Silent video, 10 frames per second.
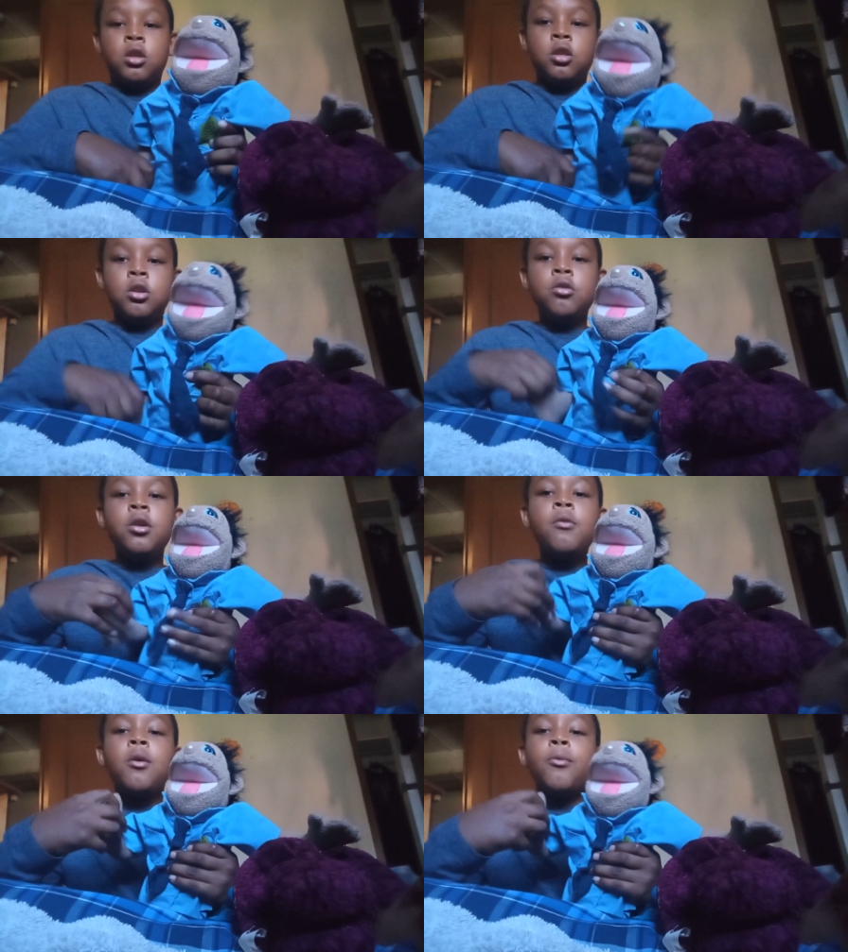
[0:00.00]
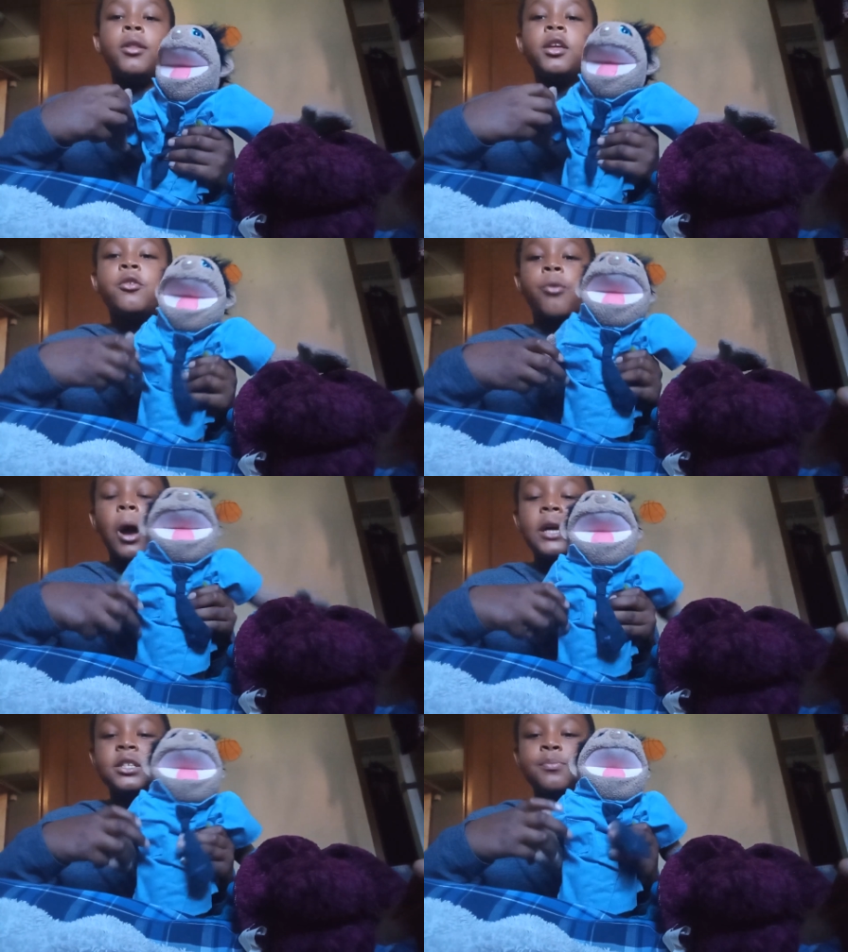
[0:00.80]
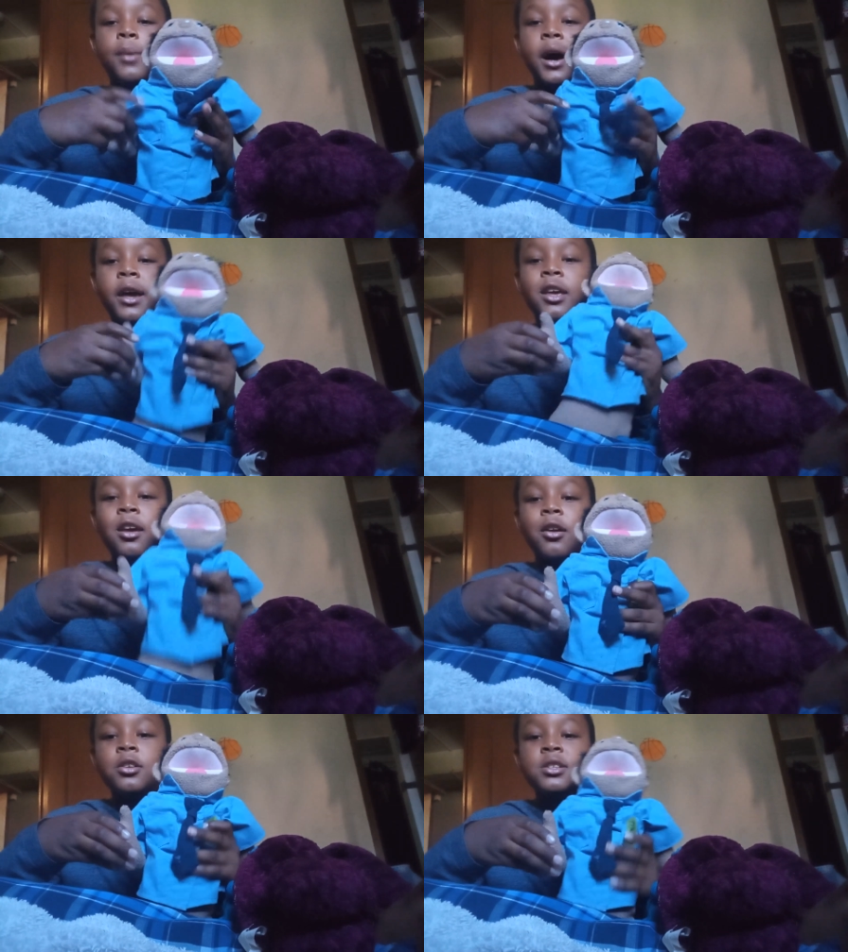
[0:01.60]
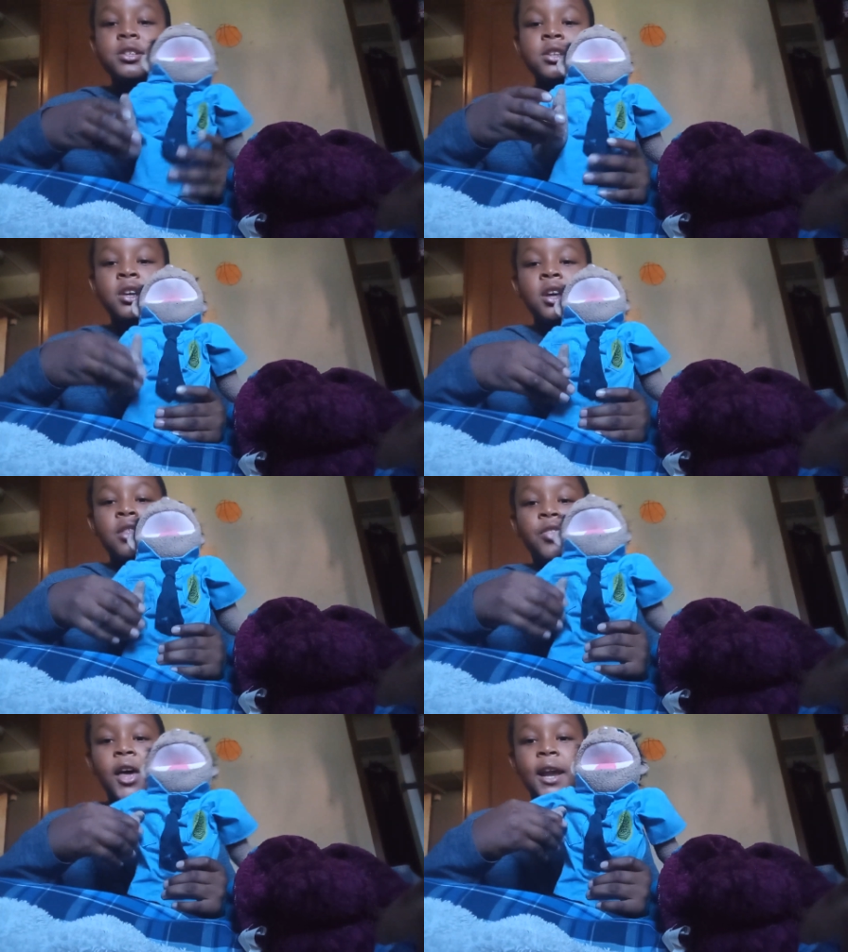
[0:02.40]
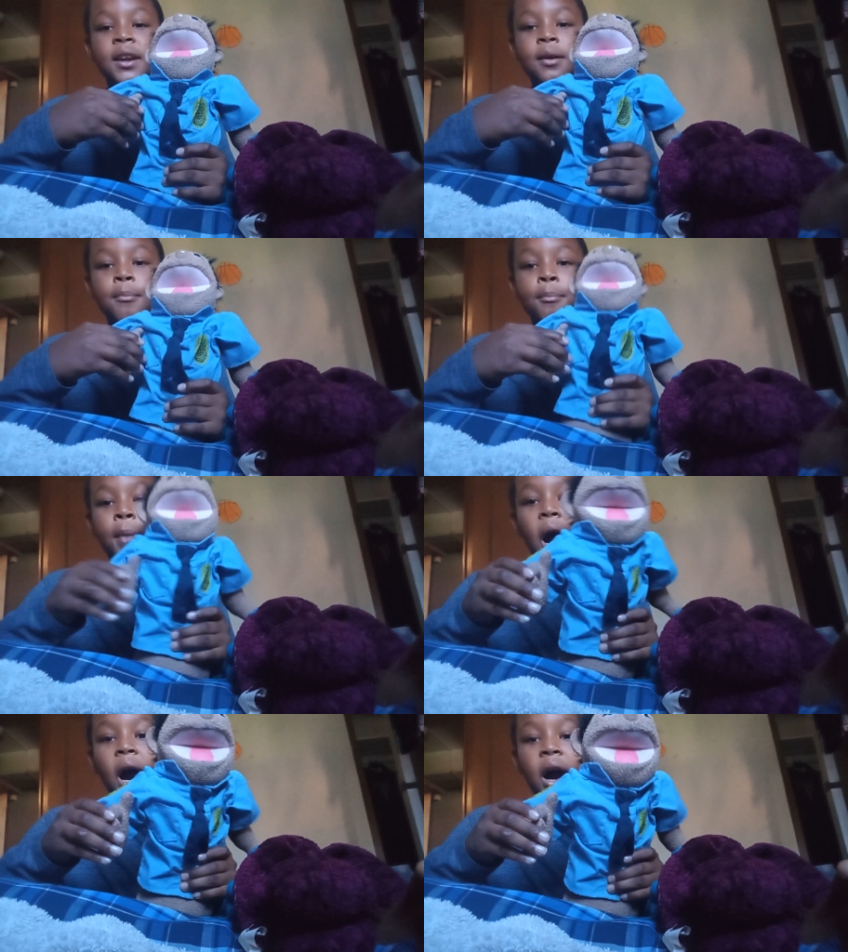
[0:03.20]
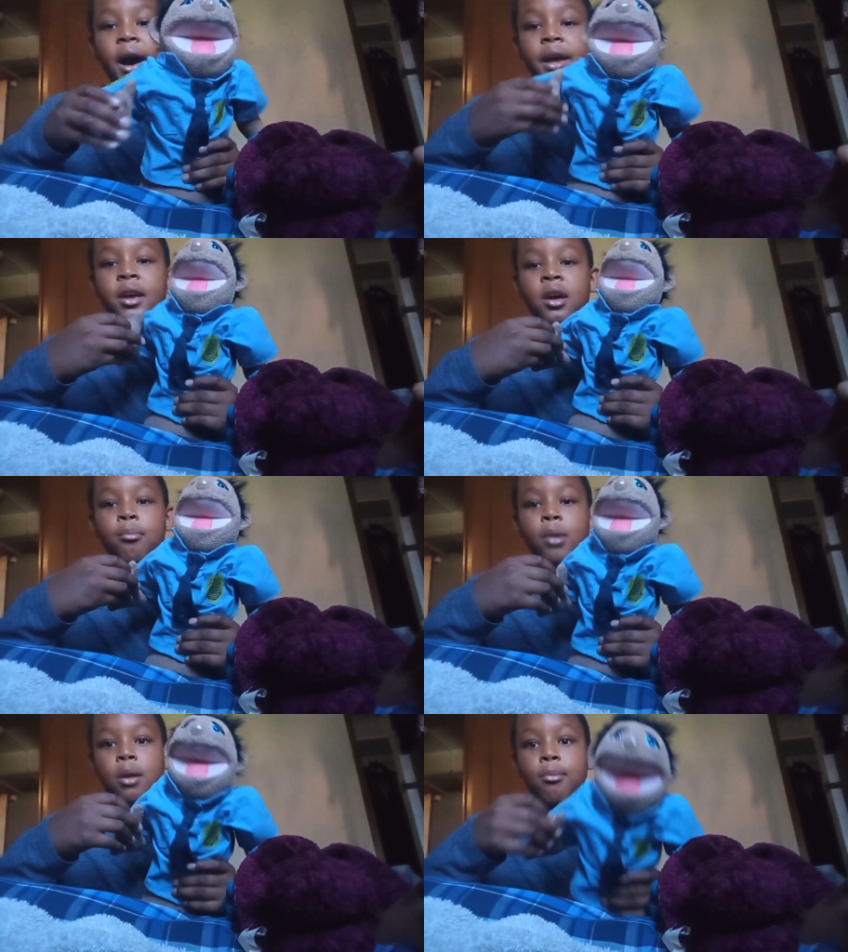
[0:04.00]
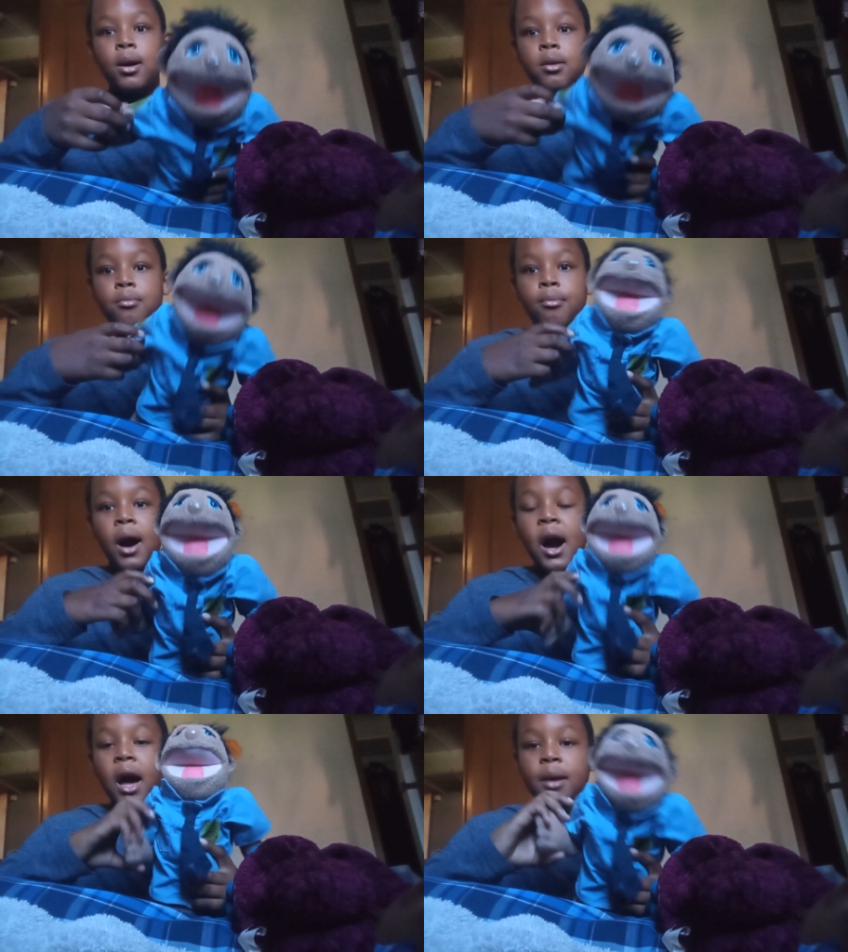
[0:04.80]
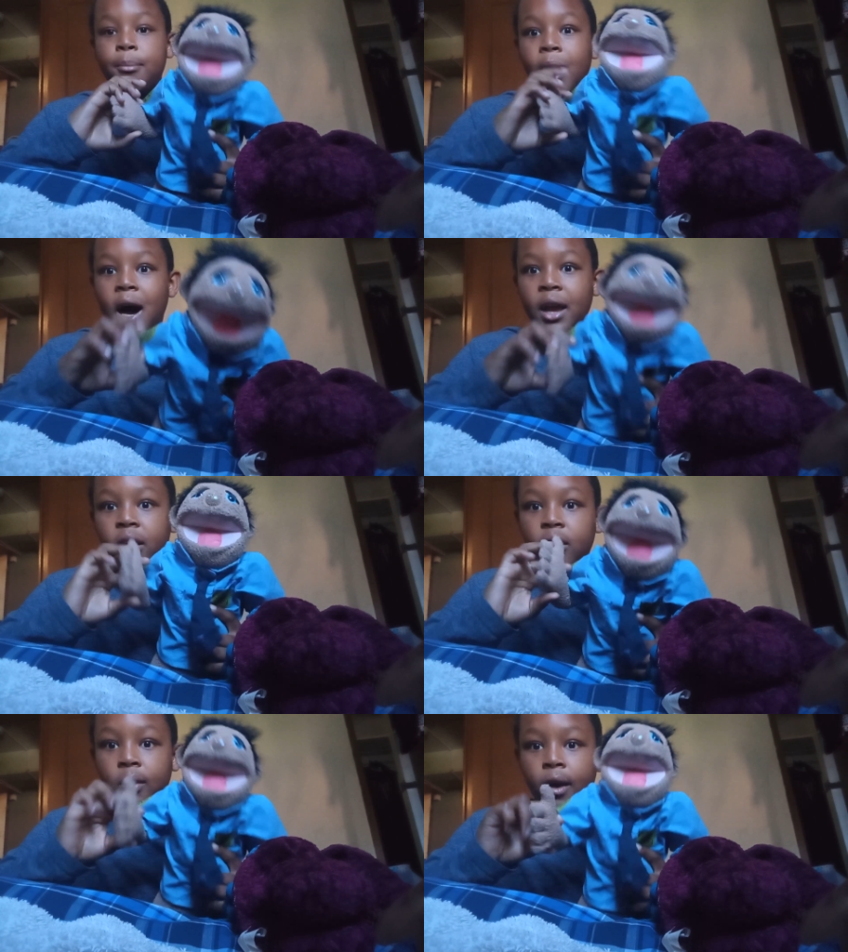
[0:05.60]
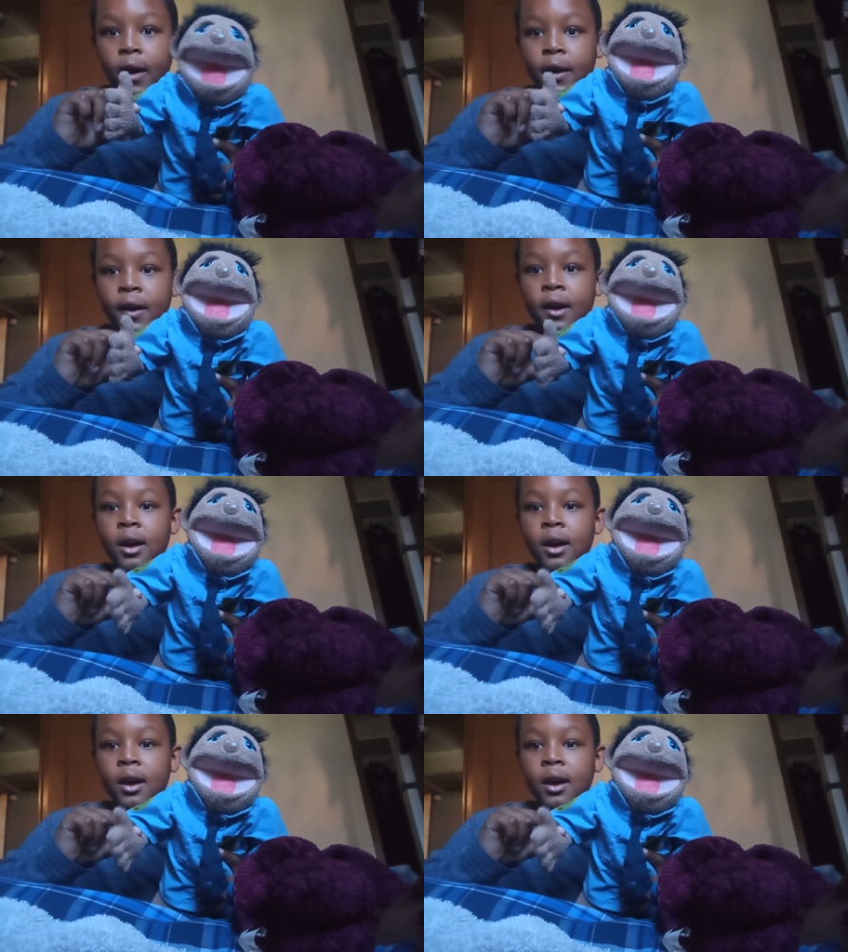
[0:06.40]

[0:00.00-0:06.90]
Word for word: You know what really grinds my gears? That my my my my my son